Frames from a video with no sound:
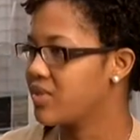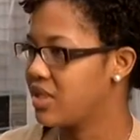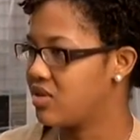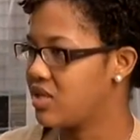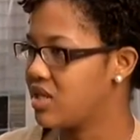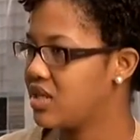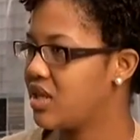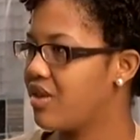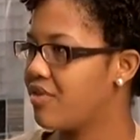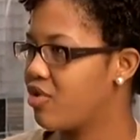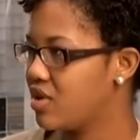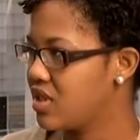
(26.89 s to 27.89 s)
series,
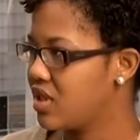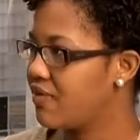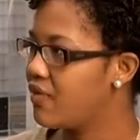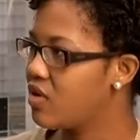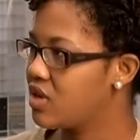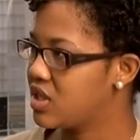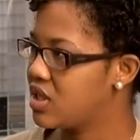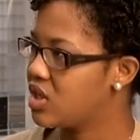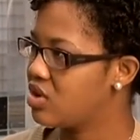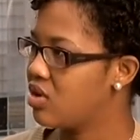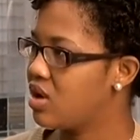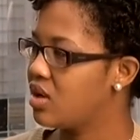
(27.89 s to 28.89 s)
of course, that
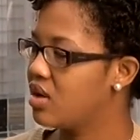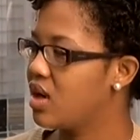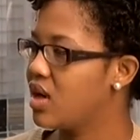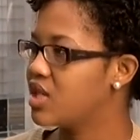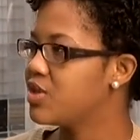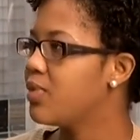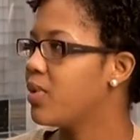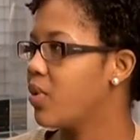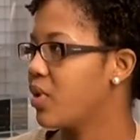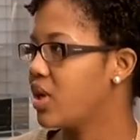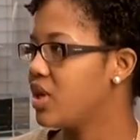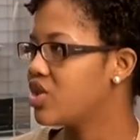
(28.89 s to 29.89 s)
focuses on
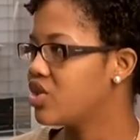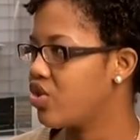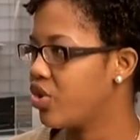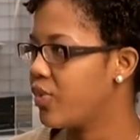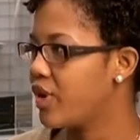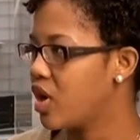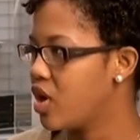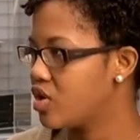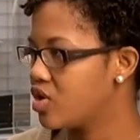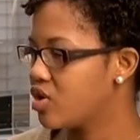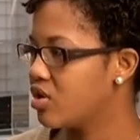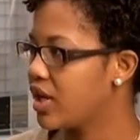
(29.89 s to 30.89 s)
exploring Eastern European
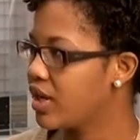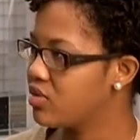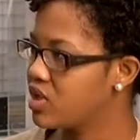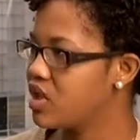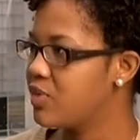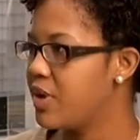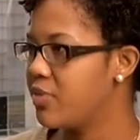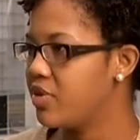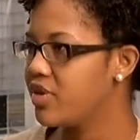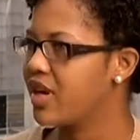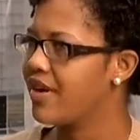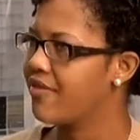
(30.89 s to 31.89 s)
culture, languages, people,
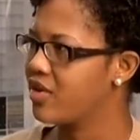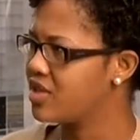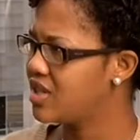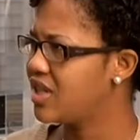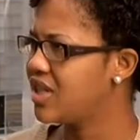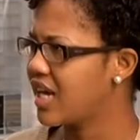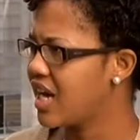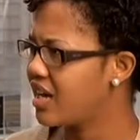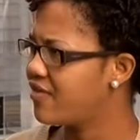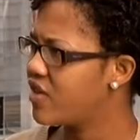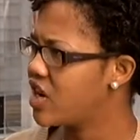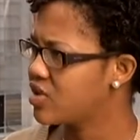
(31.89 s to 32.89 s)
the diversity that
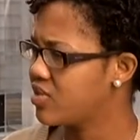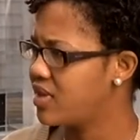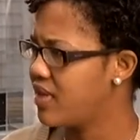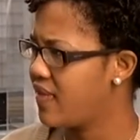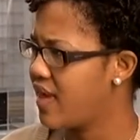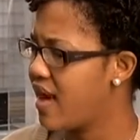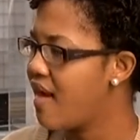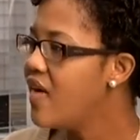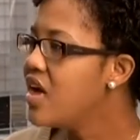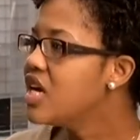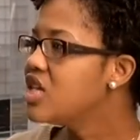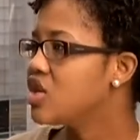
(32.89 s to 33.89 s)
kind of falls within that.
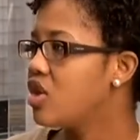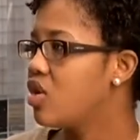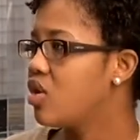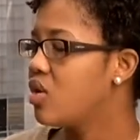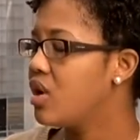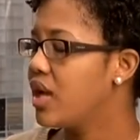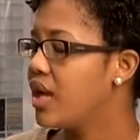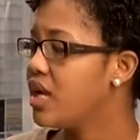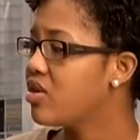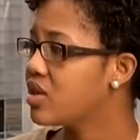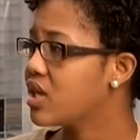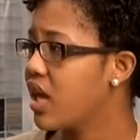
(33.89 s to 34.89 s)
So,
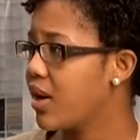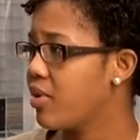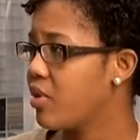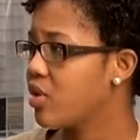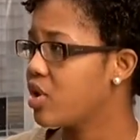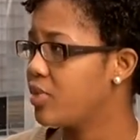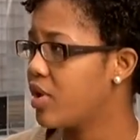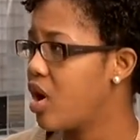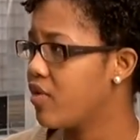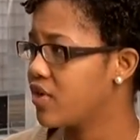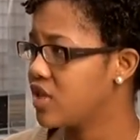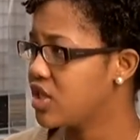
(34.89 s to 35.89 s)
here at the library, we're going to be
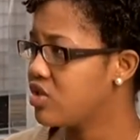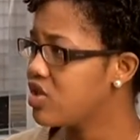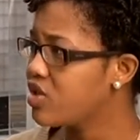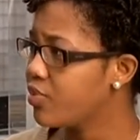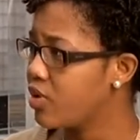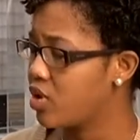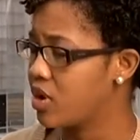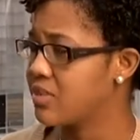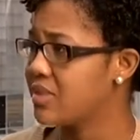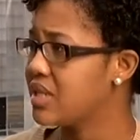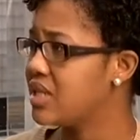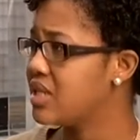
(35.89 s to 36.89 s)
offering a series of
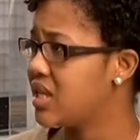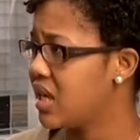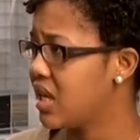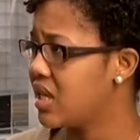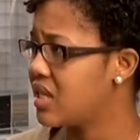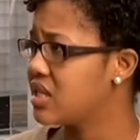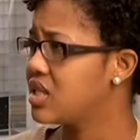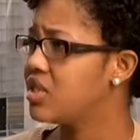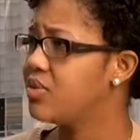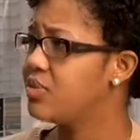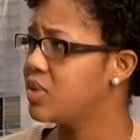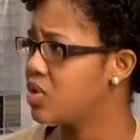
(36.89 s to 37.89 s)
programs in dance
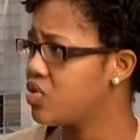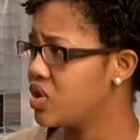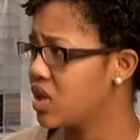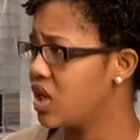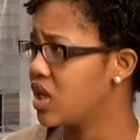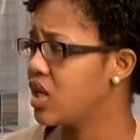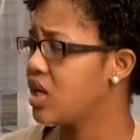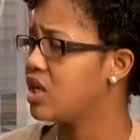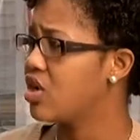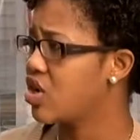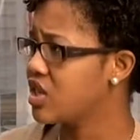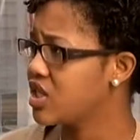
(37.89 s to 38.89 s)
and music
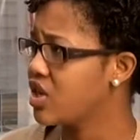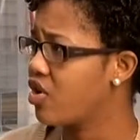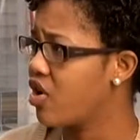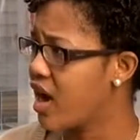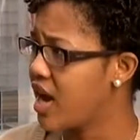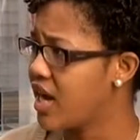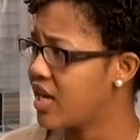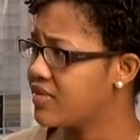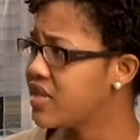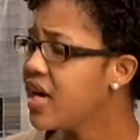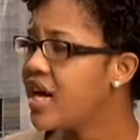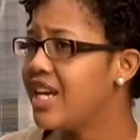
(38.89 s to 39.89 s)
and arts and
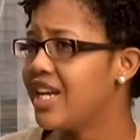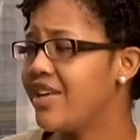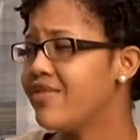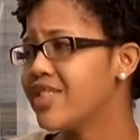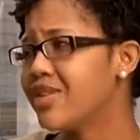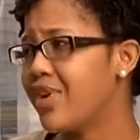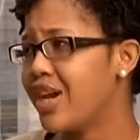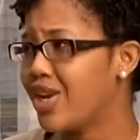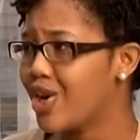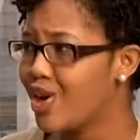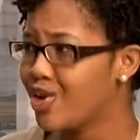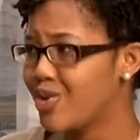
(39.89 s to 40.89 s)
crafts and even some kind
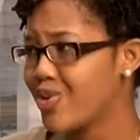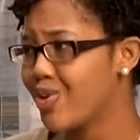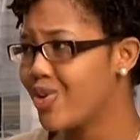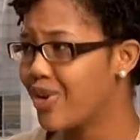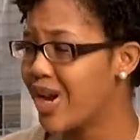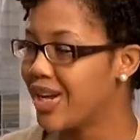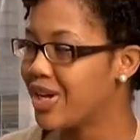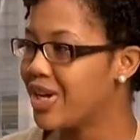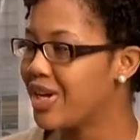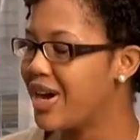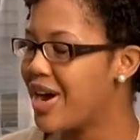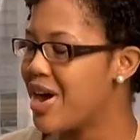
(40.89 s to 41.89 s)
of cultural kind
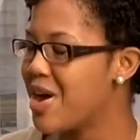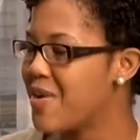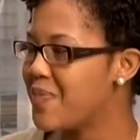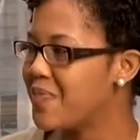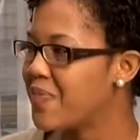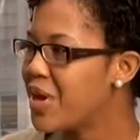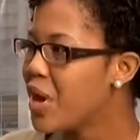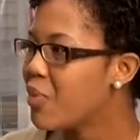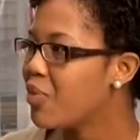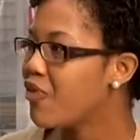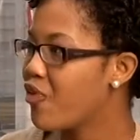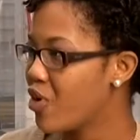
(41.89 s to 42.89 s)
of um,
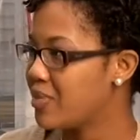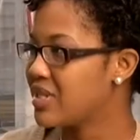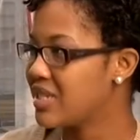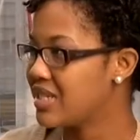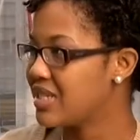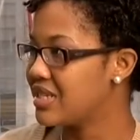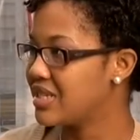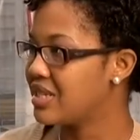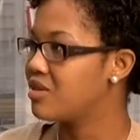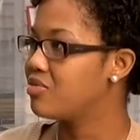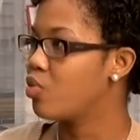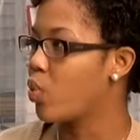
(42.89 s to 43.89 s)
performances
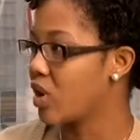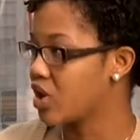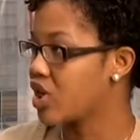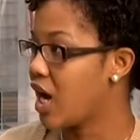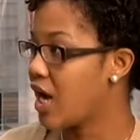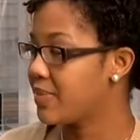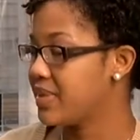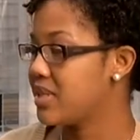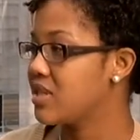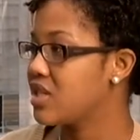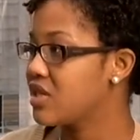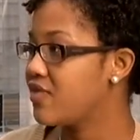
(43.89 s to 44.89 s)
and workshops
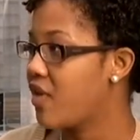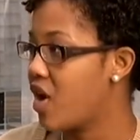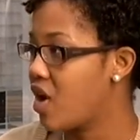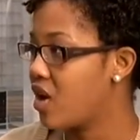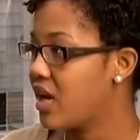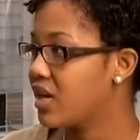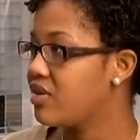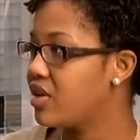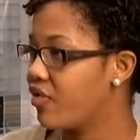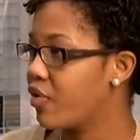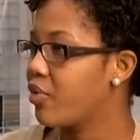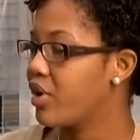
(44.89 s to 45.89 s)
this okay. fall at
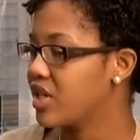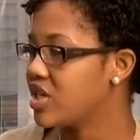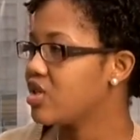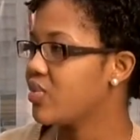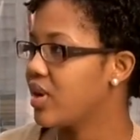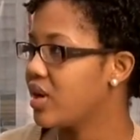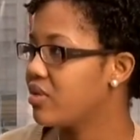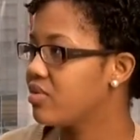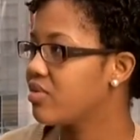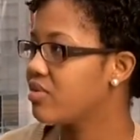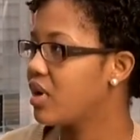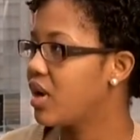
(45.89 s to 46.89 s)
different branches around
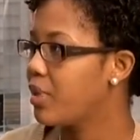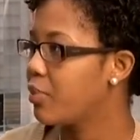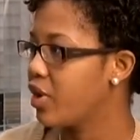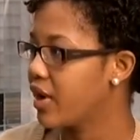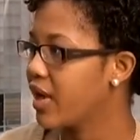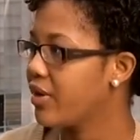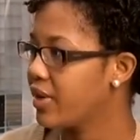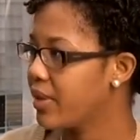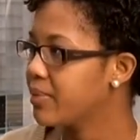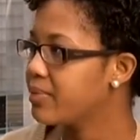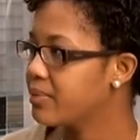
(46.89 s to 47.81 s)
mm-hmm. uh, and Marion County.